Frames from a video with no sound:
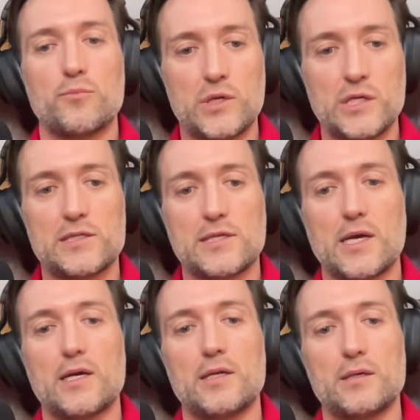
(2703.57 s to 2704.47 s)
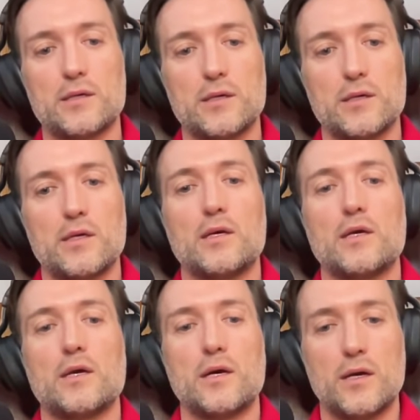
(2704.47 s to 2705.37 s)
and put it aside,
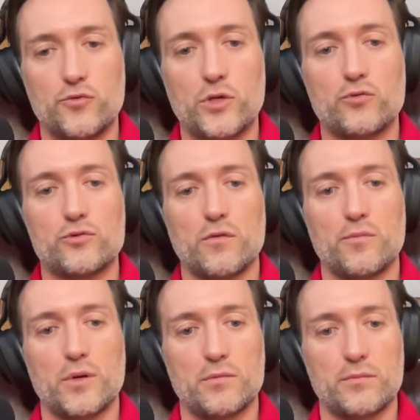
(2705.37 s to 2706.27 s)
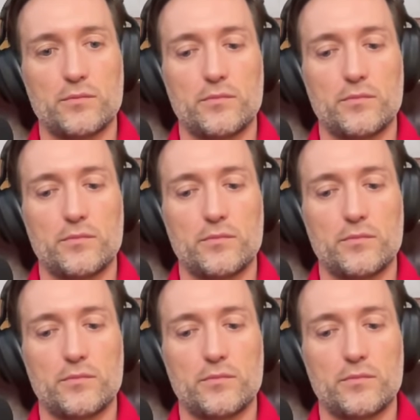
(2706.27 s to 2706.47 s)
and try to solve the problem.